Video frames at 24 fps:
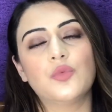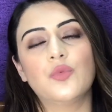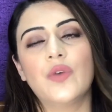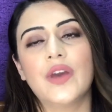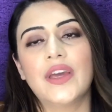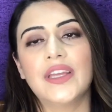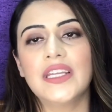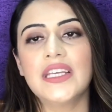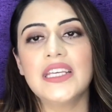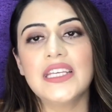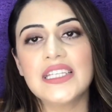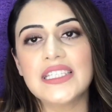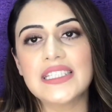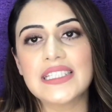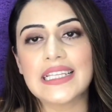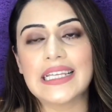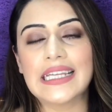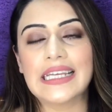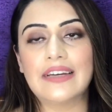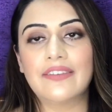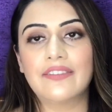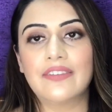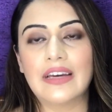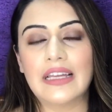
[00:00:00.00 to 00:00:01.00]
very
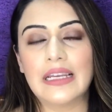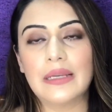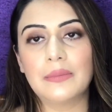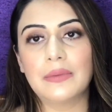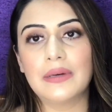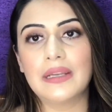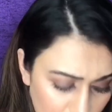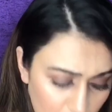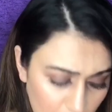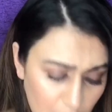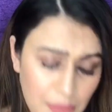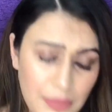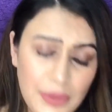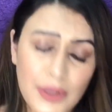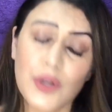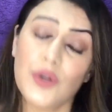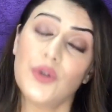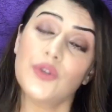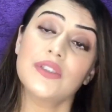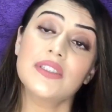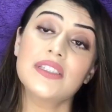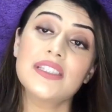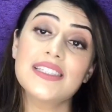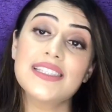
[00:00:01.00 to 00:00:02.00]
easily available now
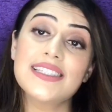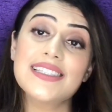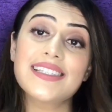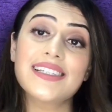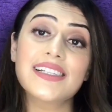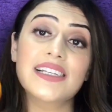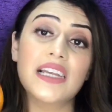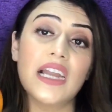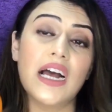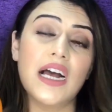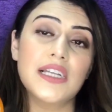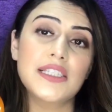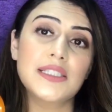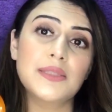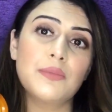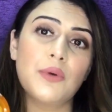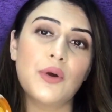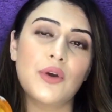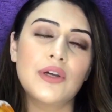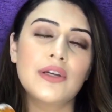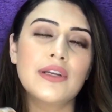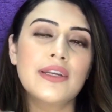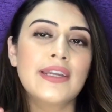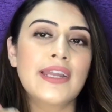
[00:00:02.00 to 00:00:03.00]
because this is a glass
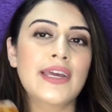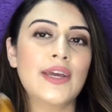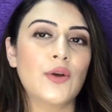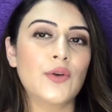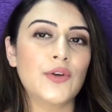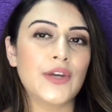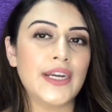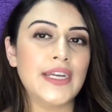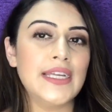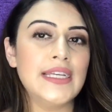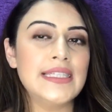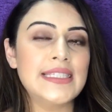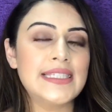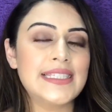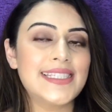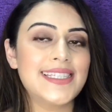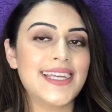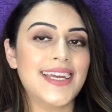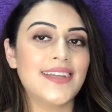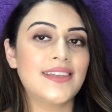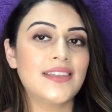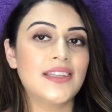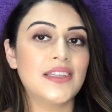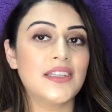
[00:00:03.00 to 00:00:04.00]
bottle and i already
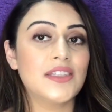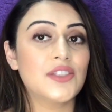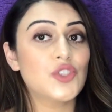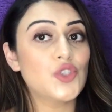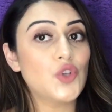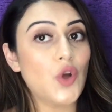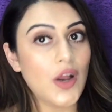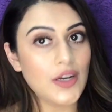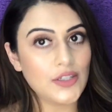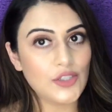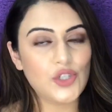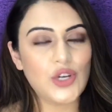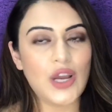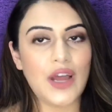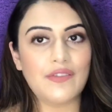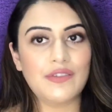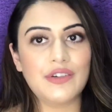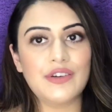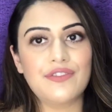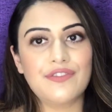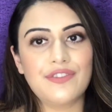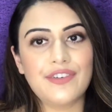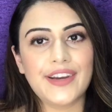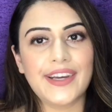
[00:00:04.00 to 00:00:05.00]
said that it's not
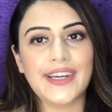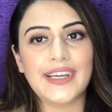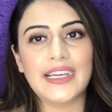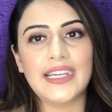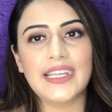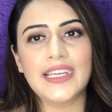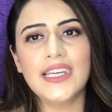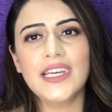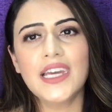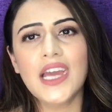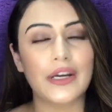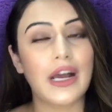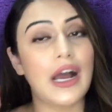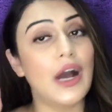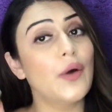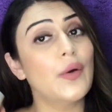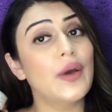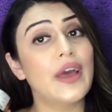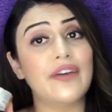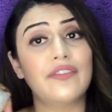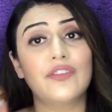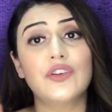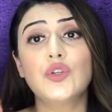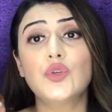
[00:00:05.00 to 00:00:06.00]
travel friendly
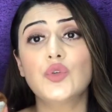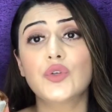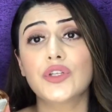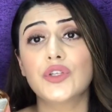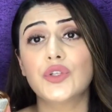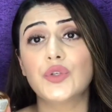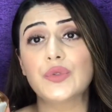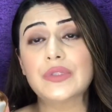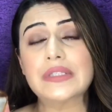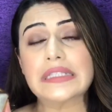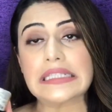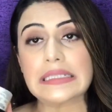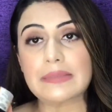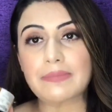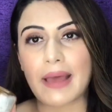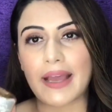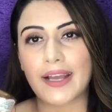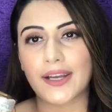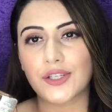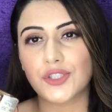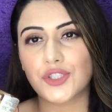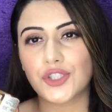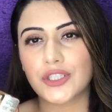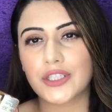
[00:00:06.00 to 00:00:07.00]
however you can use this
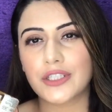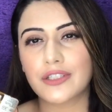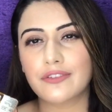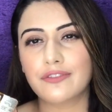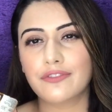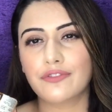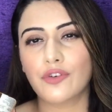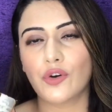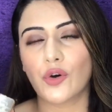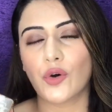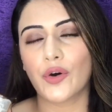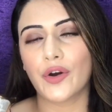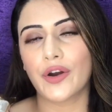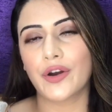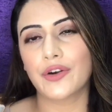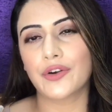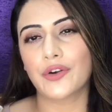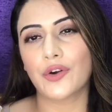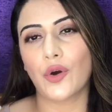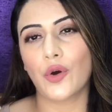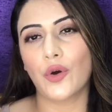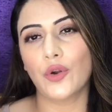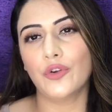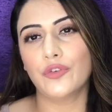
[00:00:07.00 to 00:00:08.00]
packaging
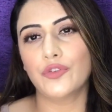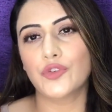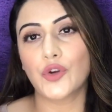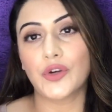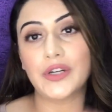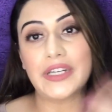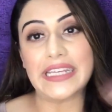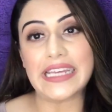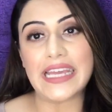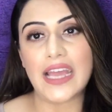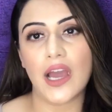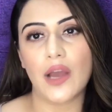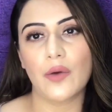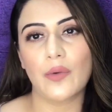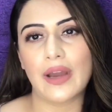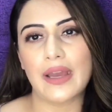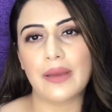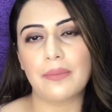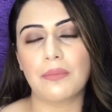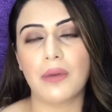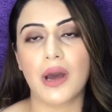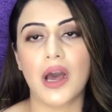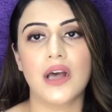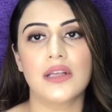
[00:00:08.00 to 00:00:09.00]
for all of your
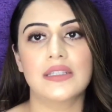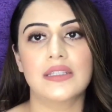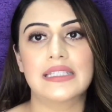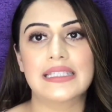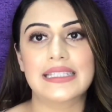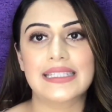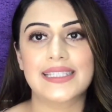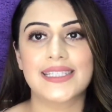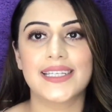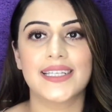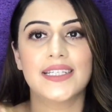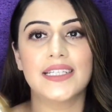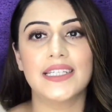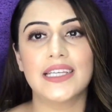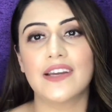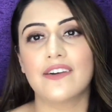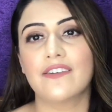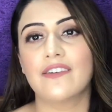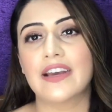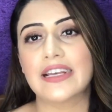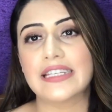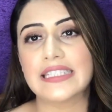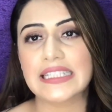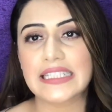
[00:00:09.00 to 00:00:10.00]
diy masks and
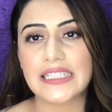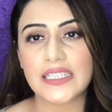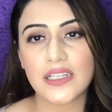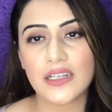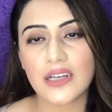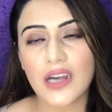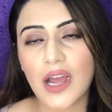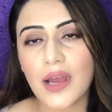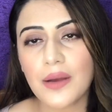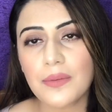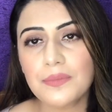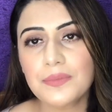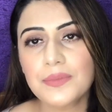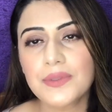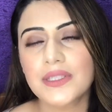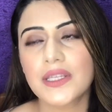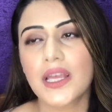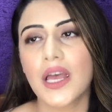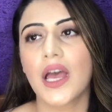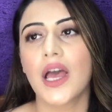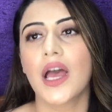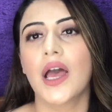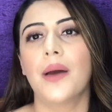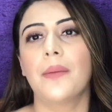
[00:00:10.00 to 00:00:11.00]
diy scrubs
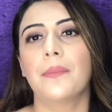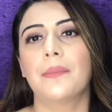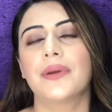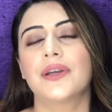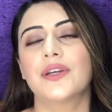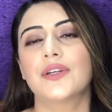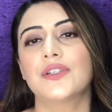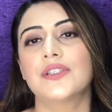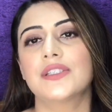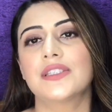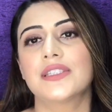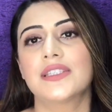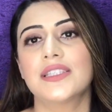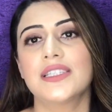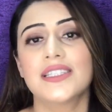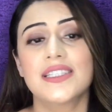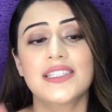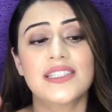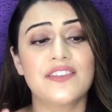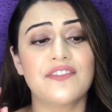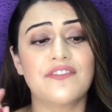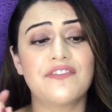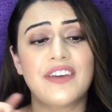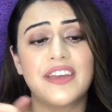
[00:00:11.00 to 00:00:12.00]
because this
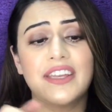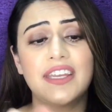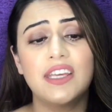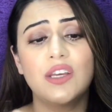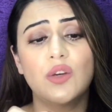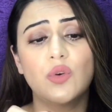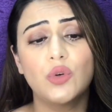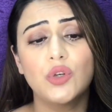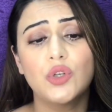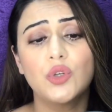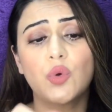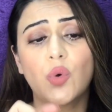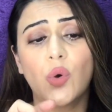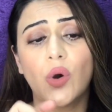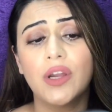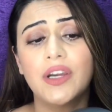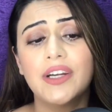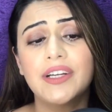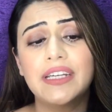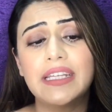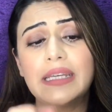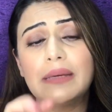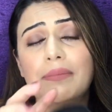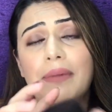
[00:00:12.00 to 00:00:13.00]
is a very good
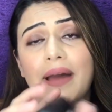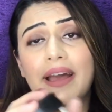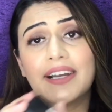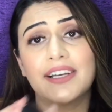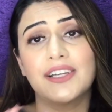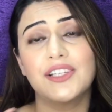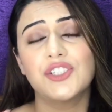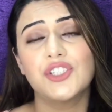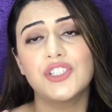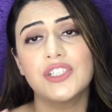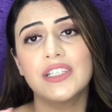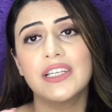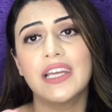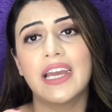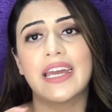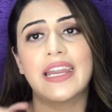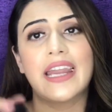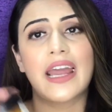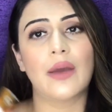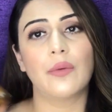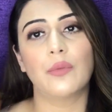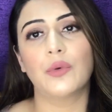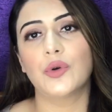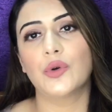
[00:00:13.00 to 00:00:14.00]
quality packaging
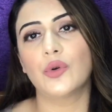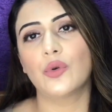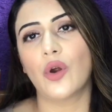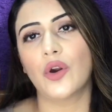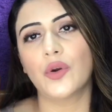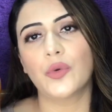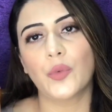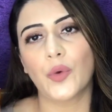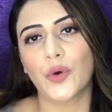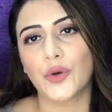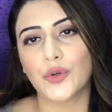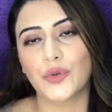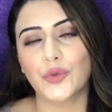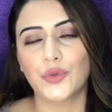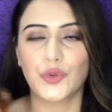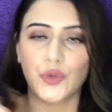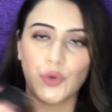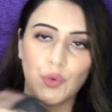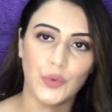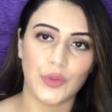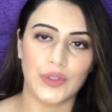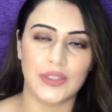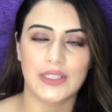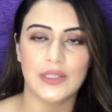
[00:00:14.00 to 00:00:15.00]
and i would not want to
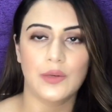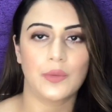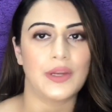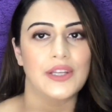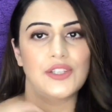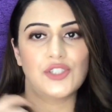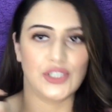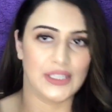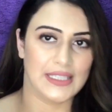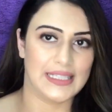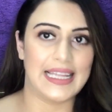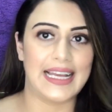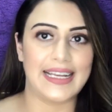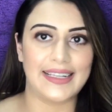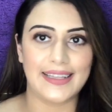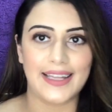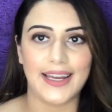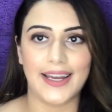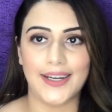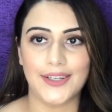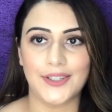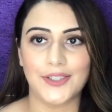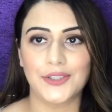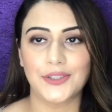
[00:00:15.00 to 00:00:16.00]
throw this away just like
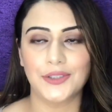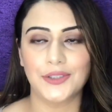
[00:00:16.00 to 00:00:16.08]
that